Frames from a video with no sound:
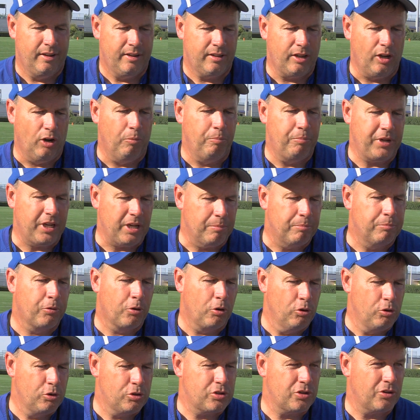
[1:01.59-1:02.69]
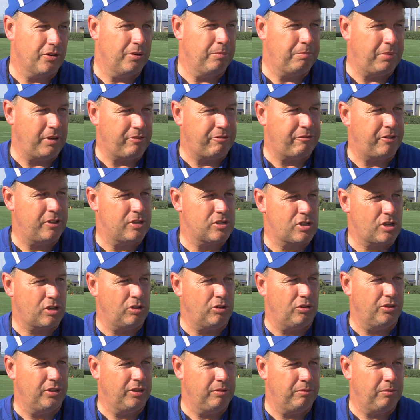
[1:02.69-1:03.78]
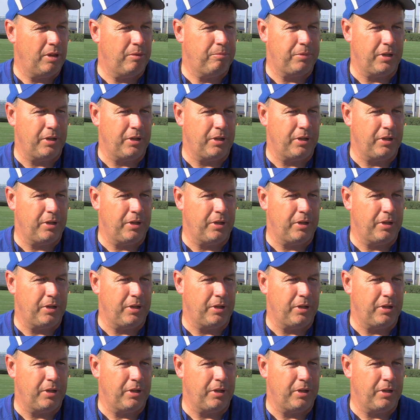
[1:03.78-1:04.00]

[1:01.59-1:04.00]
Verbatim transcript: you know, be a bruiser and be physical and, and